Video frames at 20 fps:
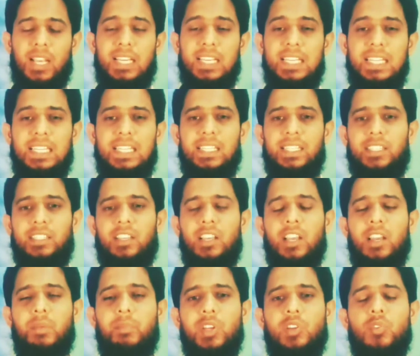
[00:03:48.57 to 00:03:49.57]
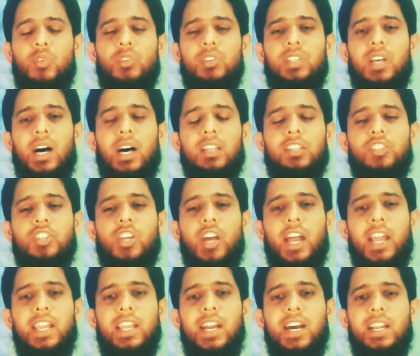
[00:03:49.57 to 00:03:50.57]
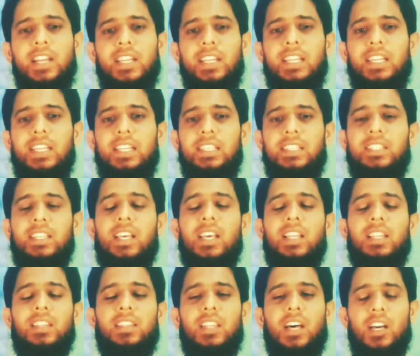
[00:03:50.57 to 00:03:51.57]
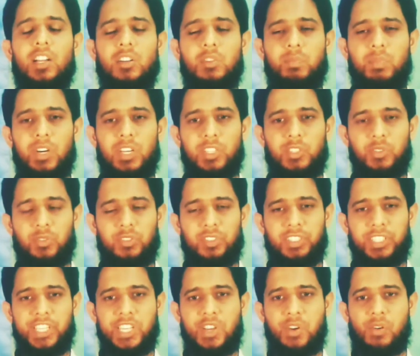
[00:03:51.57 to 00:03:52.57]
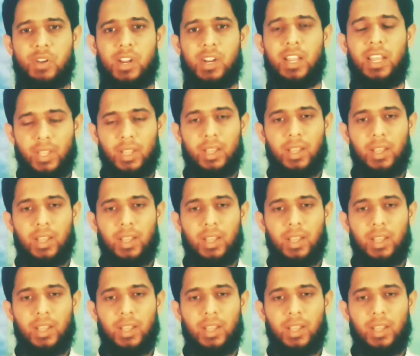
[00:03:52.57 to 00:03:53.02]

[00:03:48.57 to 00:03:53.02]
is, because a tiger is third person singular.